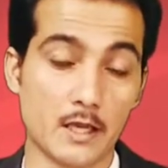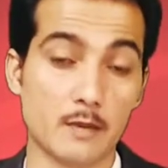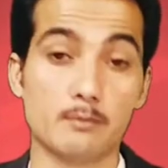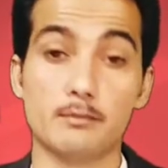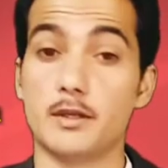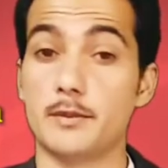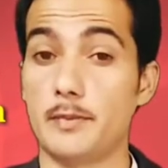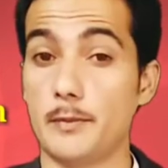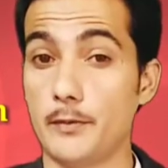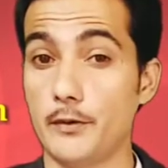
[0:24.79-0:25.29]

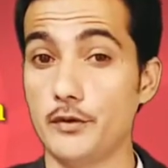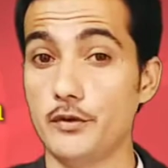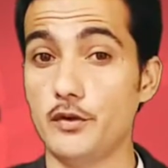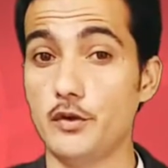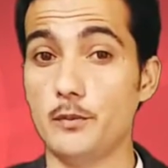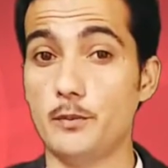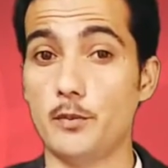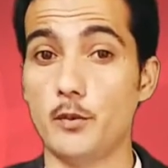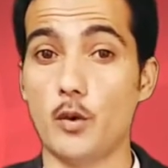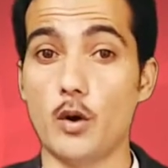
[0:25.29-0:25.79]
But before
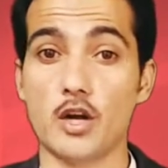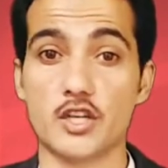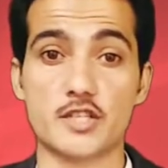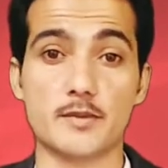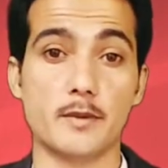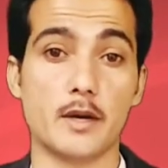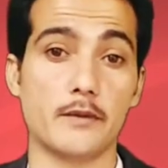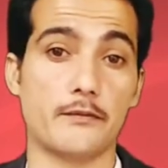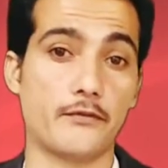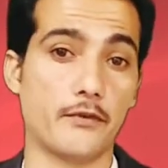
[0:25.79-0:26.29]
you watch
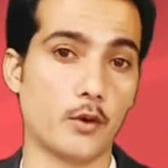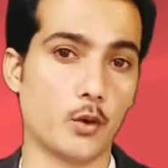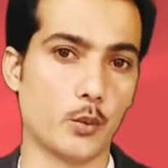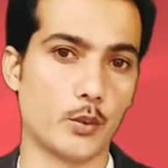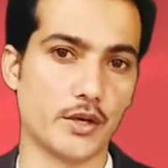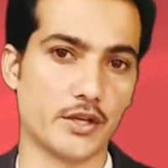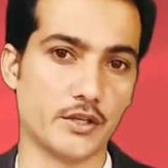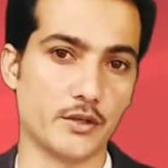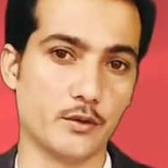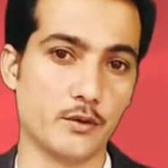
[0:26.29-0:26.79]
my full
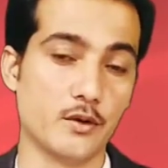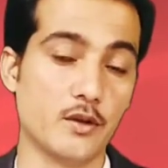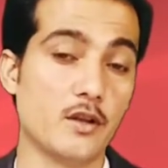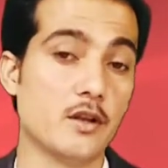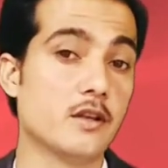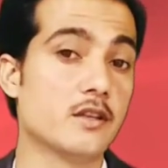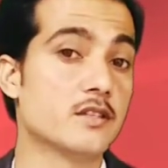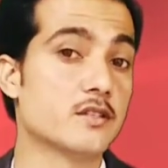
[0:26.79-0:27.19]
video,